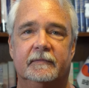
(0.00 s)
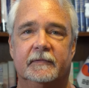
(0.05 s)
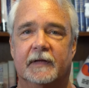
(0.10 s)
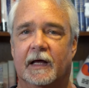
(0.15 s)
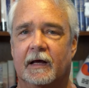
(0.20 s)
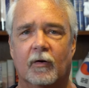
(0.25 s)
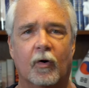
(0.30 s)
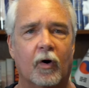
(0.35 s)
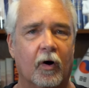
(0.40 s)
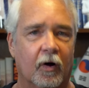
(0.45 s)

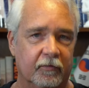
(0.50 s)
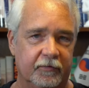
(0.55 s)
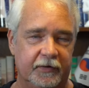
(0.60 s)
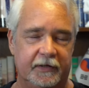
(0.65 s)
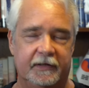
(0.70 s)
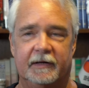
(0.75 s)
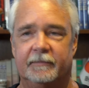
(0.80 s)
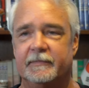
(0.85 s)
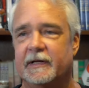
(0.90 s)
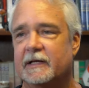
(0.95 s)
Not all of
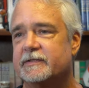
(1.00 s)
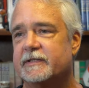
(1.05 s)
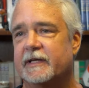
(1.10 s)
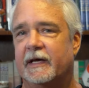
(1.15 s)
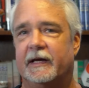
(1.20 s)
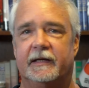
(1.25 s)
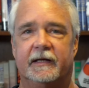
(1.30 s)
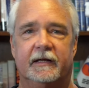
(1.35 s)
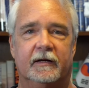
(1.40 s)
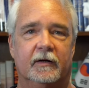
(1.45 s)
it. I'm not
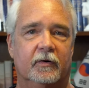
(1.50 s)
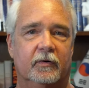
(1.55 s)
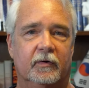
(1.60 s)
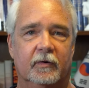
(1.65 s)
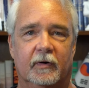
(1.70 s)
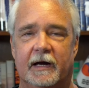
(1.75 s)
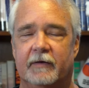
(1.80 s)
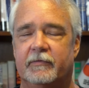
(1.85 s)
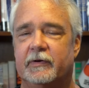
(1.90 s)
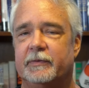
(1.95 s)
saying, you
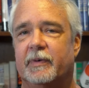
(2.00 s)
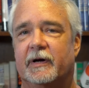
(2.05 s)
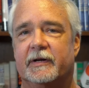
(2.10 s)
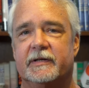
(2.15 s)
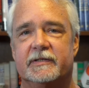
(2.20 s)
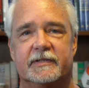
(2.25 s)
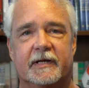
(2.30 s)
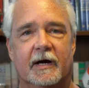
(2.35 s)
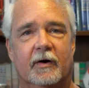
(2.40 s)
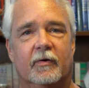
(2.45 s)
know,
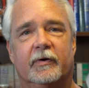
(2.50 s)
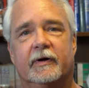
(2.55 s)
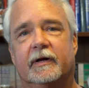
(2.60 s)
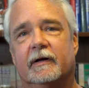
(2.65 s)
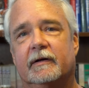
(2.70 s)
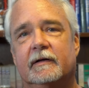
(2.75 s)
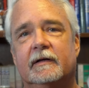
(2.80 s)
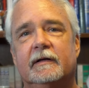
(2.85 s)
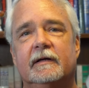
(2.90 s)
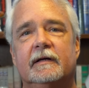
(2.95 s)
everybody's
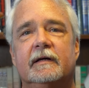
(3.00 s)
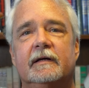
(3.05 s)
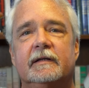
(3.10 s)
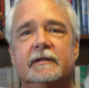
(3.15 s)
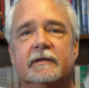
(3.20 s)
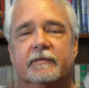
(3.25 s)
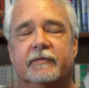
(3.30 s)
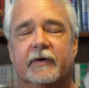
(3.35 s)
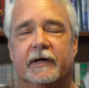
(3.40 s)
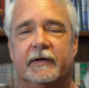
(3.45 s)
going
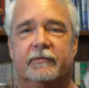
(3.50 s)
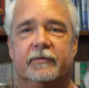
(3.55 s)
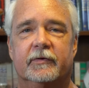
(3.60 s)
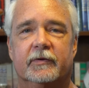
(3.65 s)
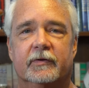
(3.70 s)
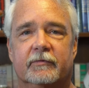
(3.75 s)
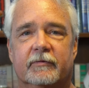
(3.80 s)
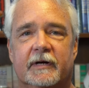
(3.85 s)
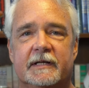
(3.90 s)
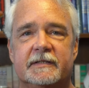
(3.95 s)
to fight
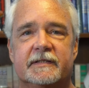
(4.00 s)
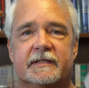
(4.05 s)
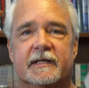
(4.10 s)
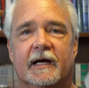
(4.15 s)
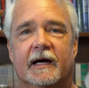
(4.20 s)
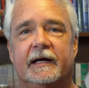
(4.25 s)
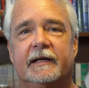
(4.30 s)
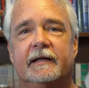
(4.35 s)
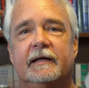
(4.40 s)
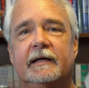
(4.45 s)
for the red
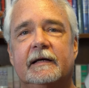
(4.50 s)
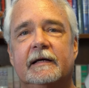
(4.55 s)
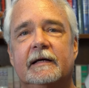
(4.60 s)
side.